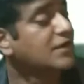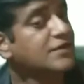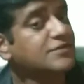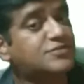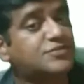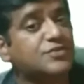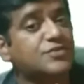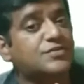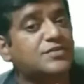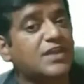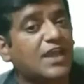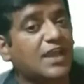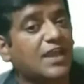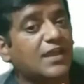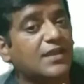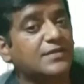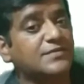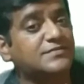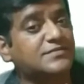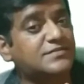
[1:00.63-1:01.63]
So
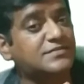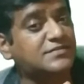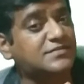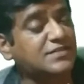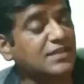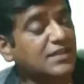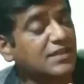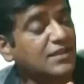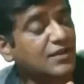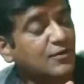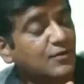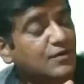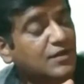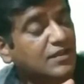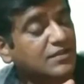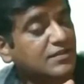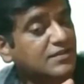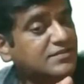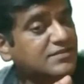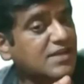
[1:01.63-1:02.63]
see, look
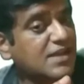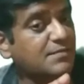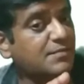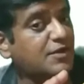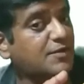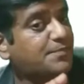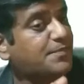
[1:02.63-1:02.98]
at the table.